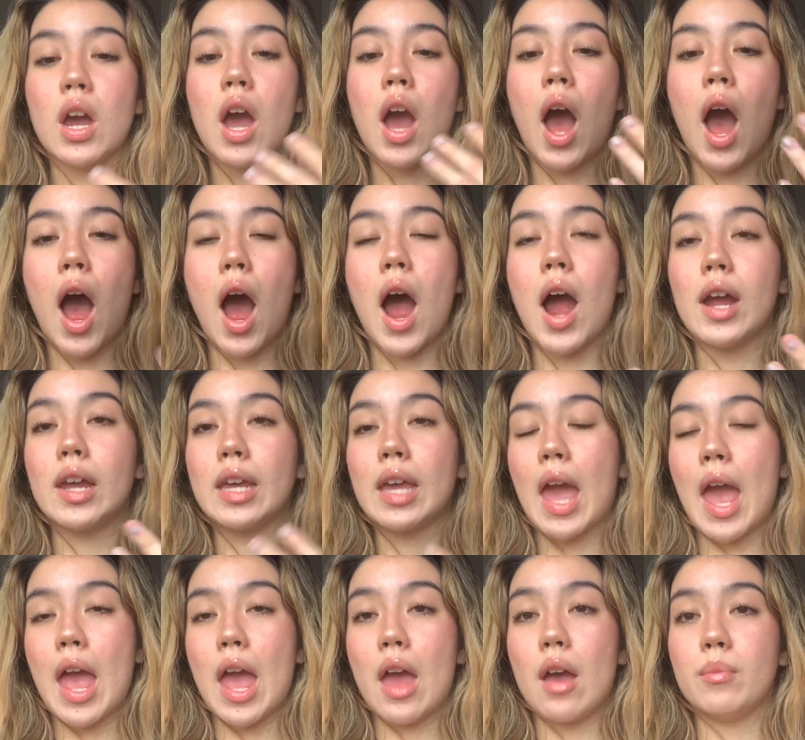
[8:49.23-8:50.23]
I
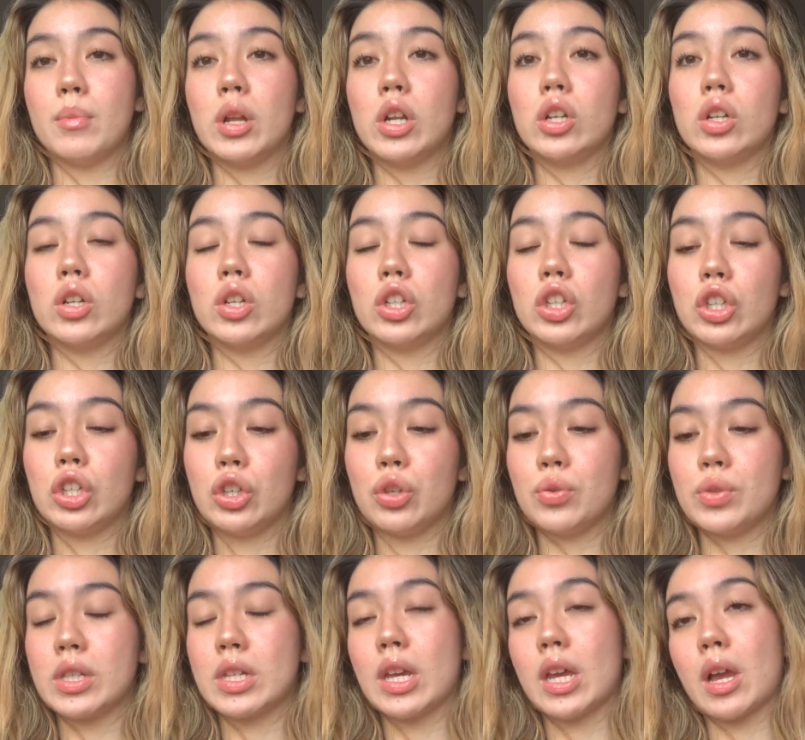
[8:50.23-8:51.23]
am
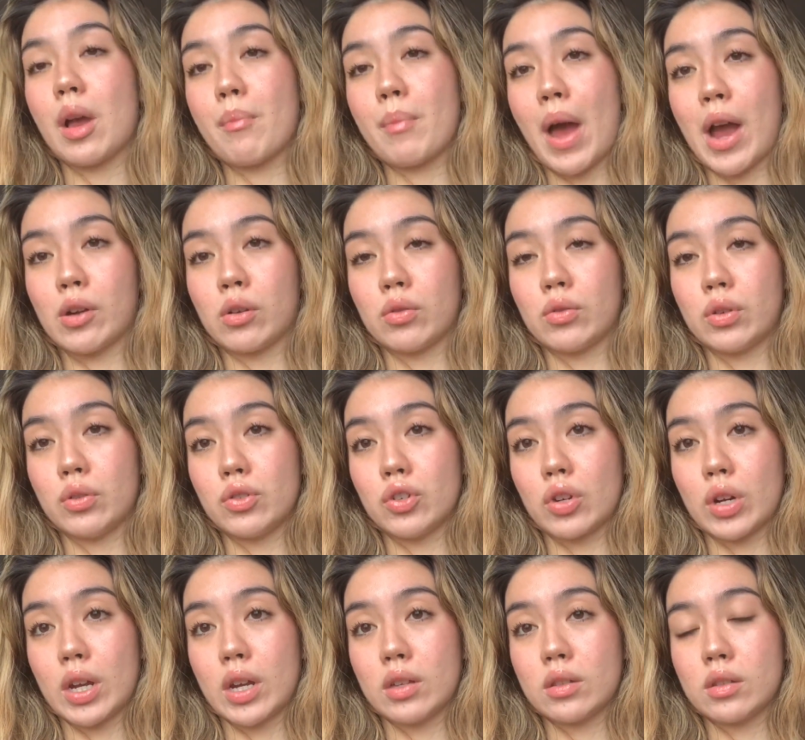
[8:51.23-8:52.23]
using
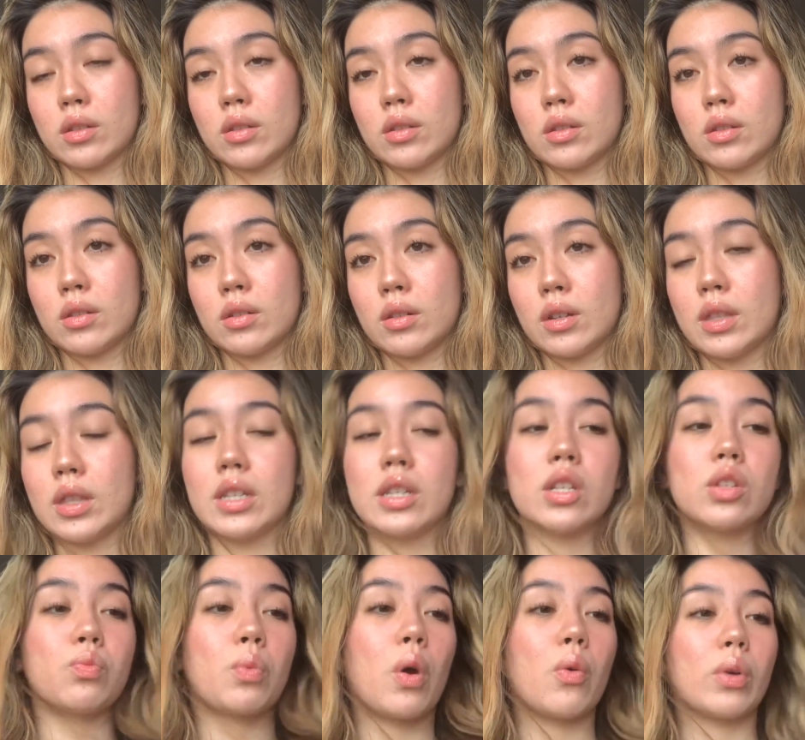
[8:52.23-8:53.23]
macronutrients. This
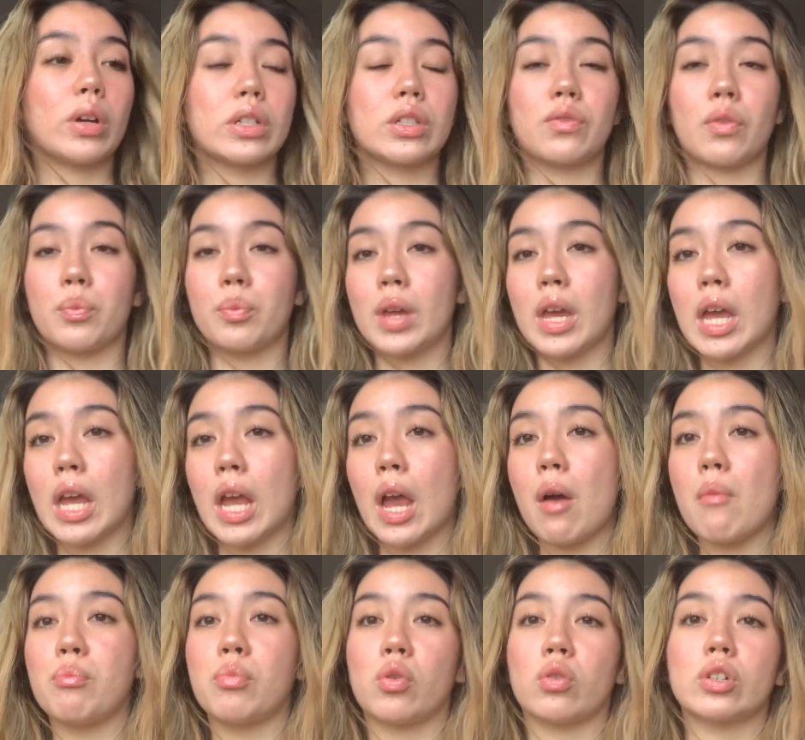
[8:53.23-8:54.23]
is what works for me.
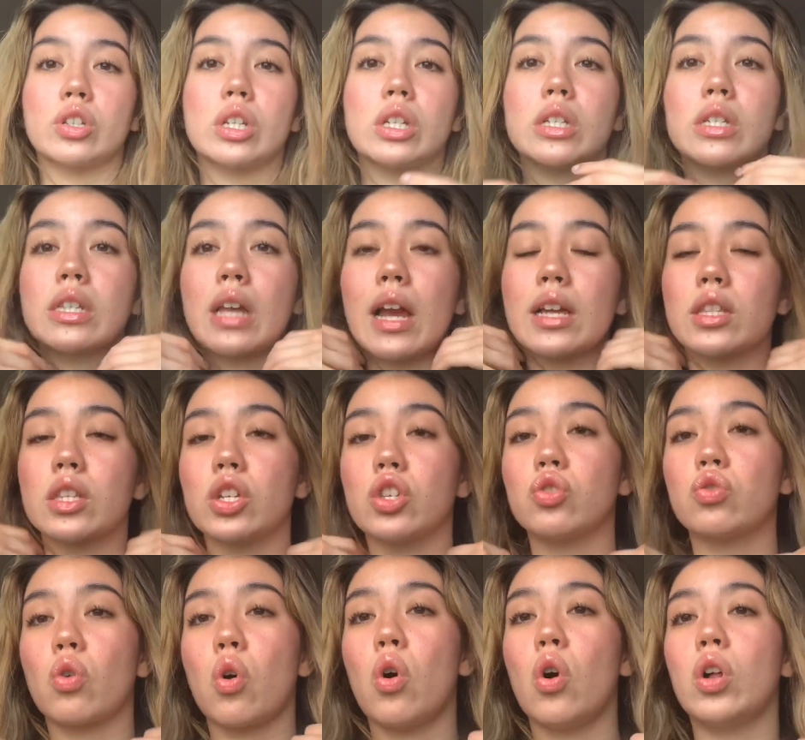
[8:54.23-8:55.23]
Portion size
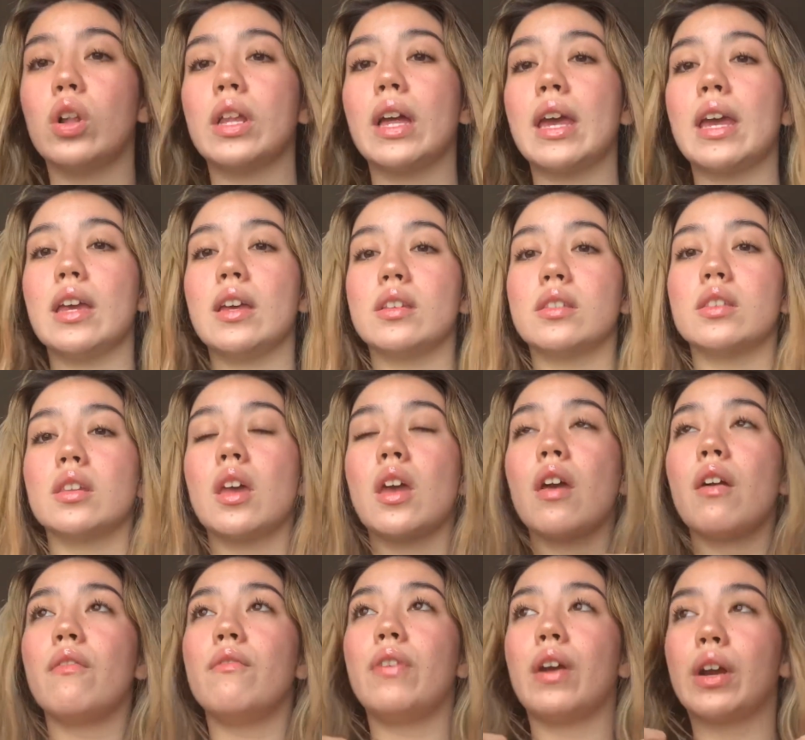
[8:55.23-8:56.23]
control is
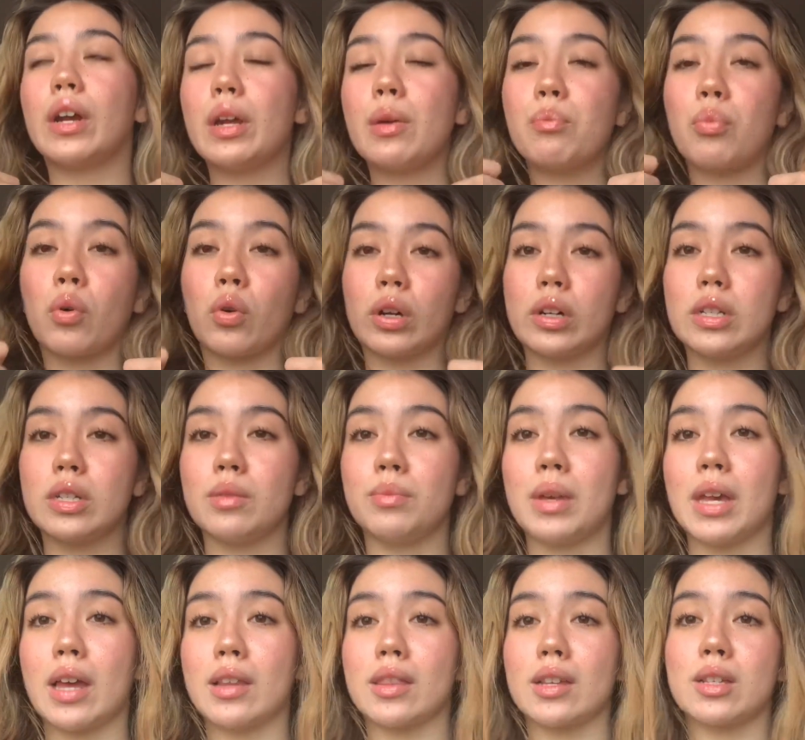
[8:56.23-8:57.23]
very important to
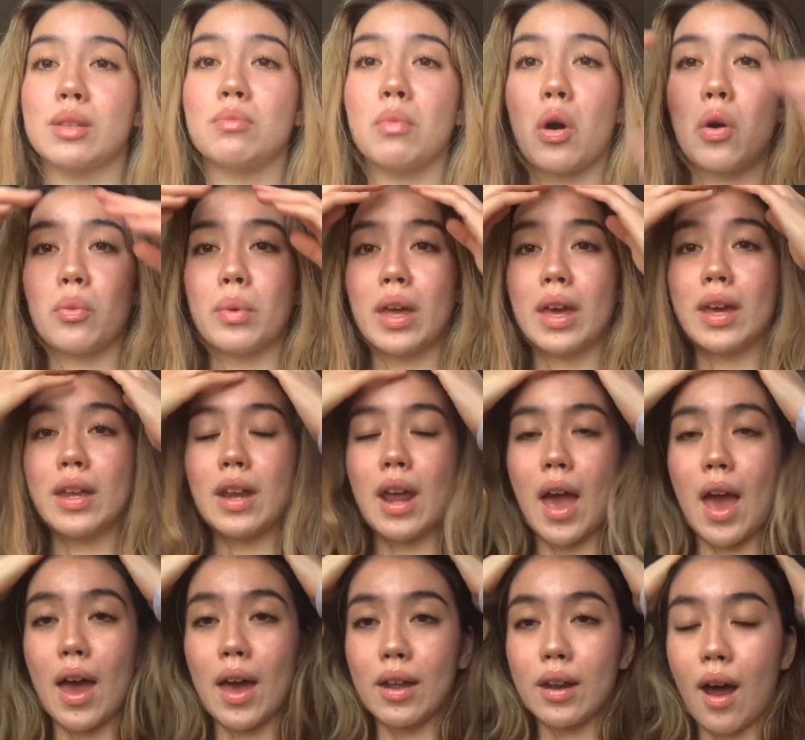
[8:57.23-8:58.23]
me at this moment,
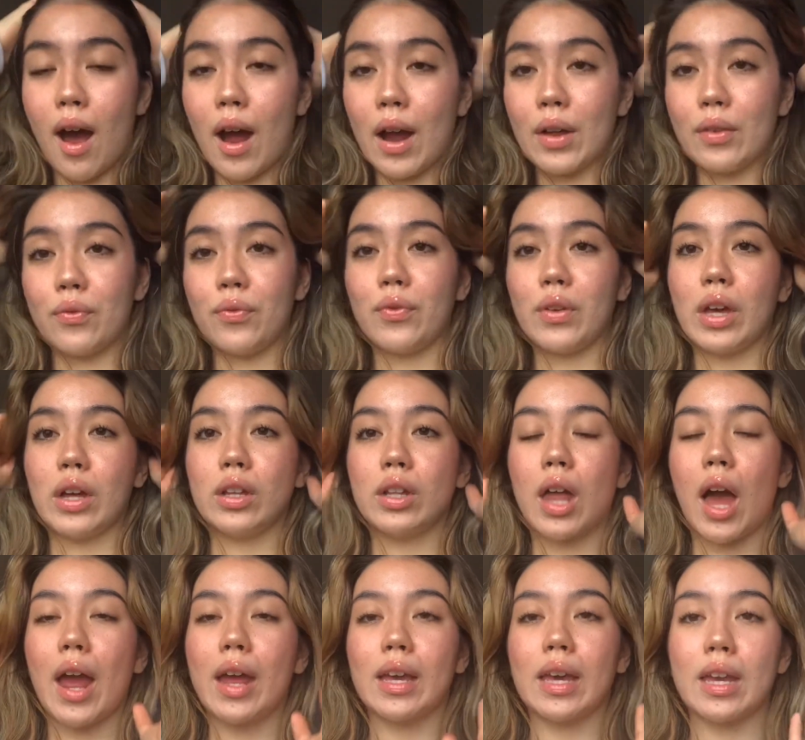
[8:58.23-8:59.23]
and I feel
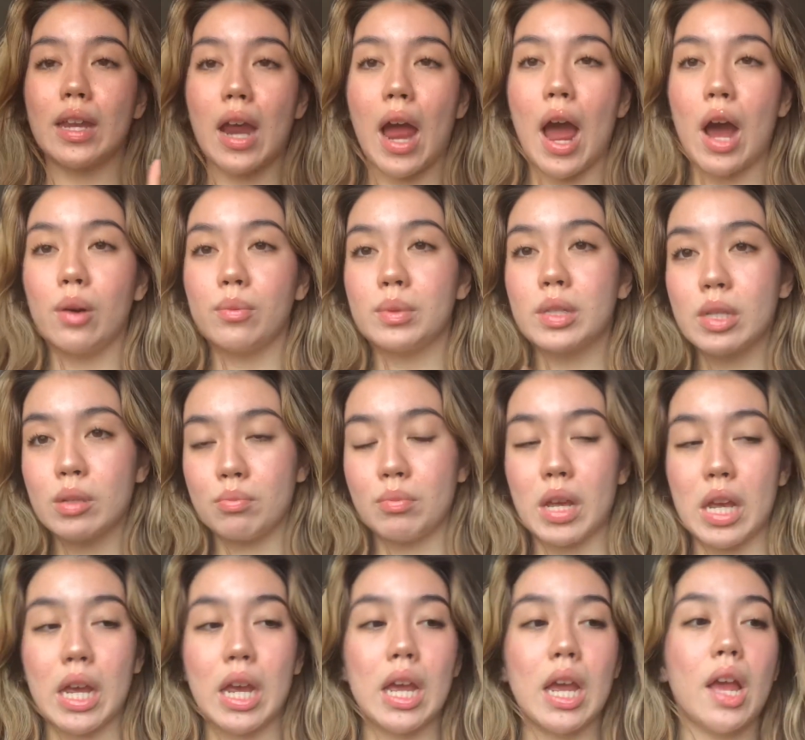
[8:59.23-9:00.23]
like it helps
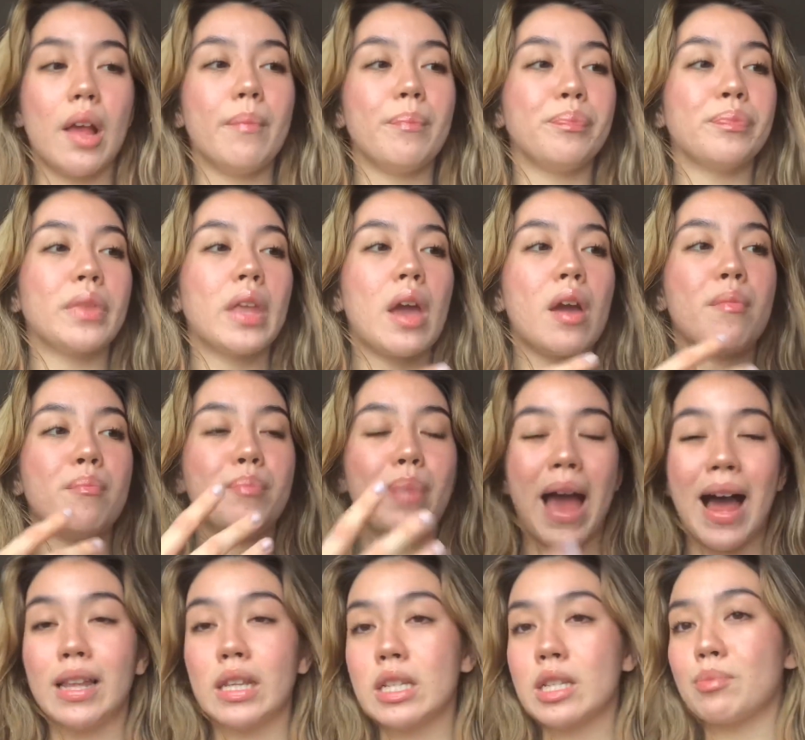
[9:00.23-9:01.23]
me
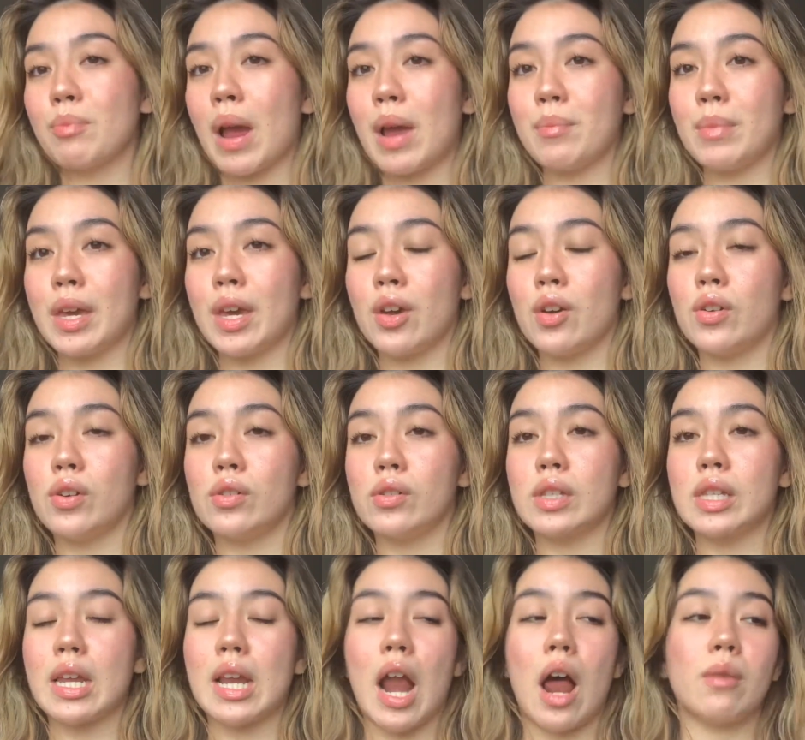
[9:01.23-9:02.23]
balance my meals.
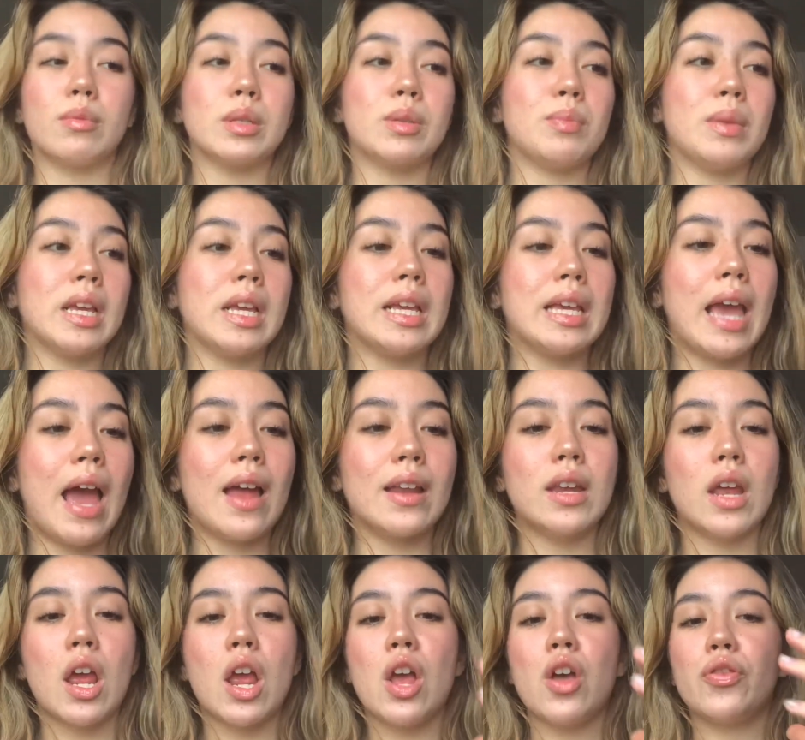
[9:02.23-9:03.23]
It helps me get
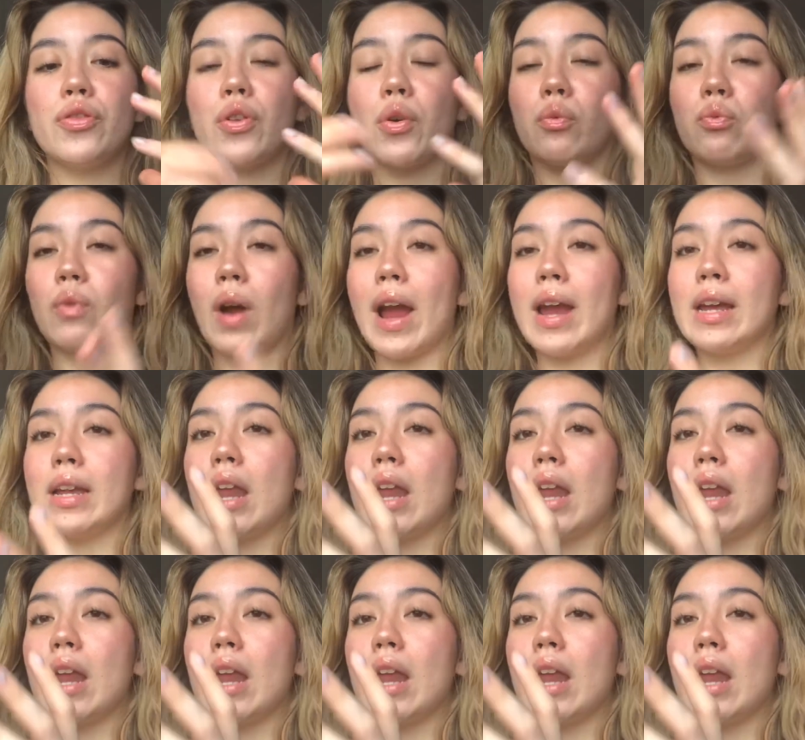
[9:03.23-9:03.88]
the right